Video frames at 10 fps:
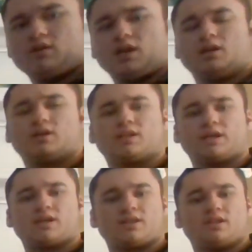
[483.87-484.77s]
And
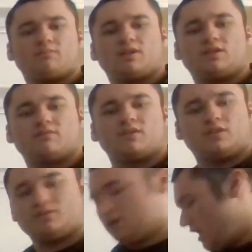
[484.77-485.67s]
like I said at the beginning of the
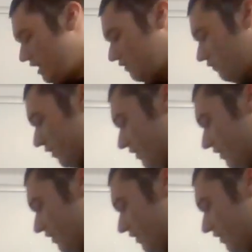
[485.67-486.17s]
video, I had the 4a